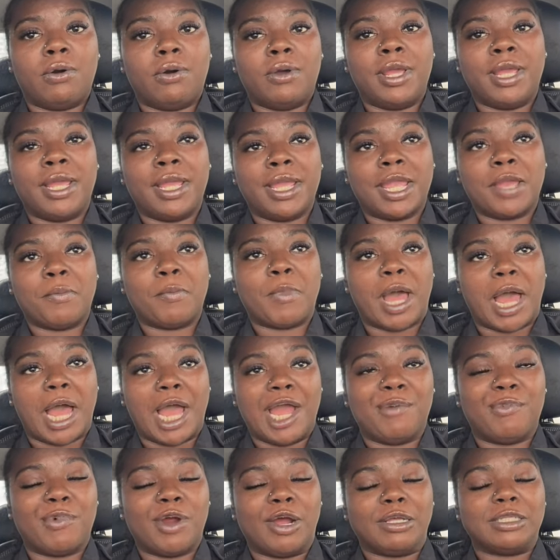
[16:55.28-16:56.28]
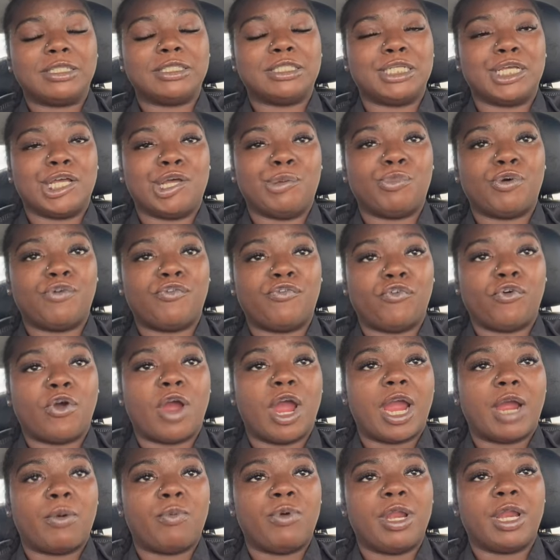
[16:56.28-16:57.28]
and get my eyebrows done before
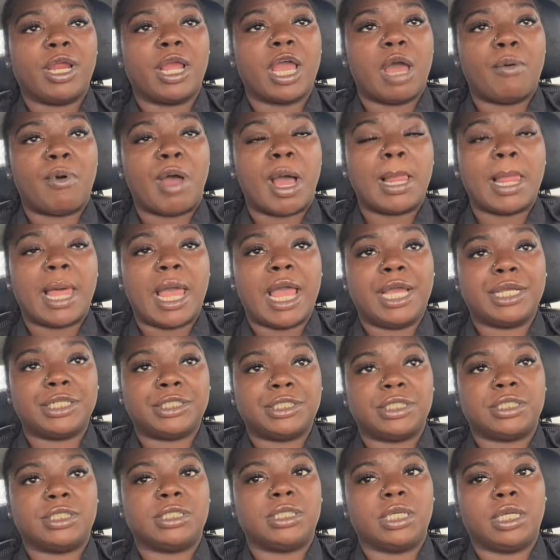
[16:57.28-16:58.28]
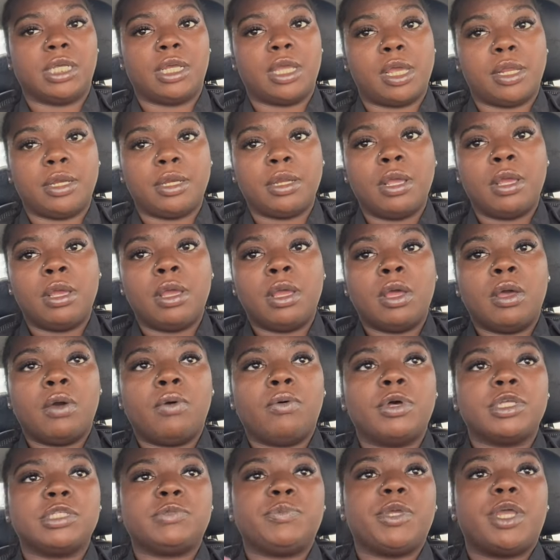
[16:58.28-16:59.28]
I went and got my lashes done
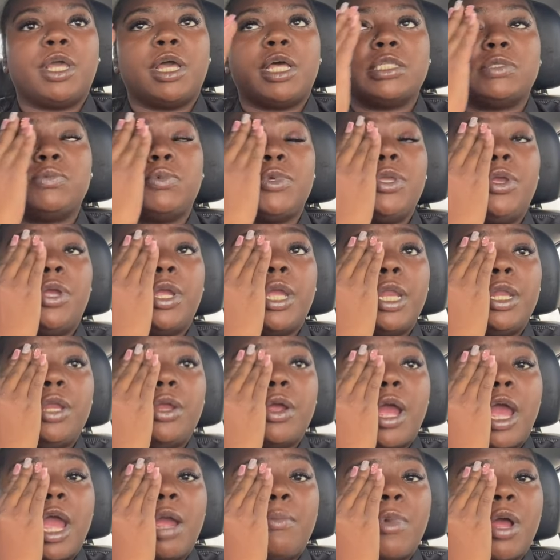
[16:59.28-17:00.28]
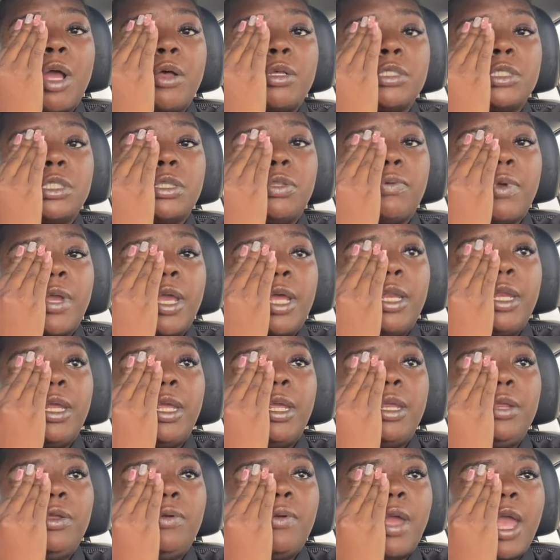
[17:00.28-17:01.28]
was because when you're getting your eyebrows
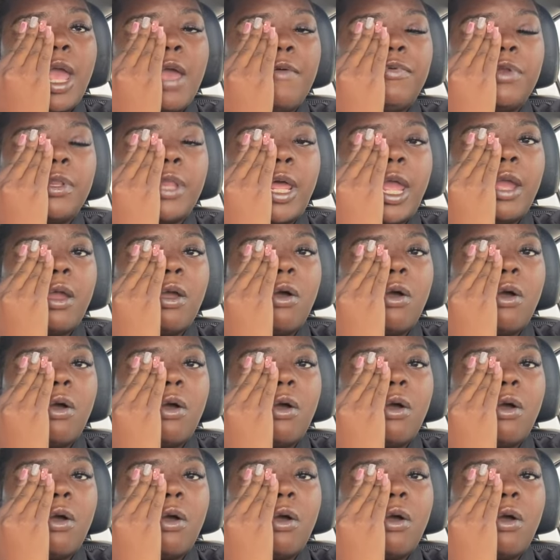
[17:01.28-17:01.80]
threaded you have to like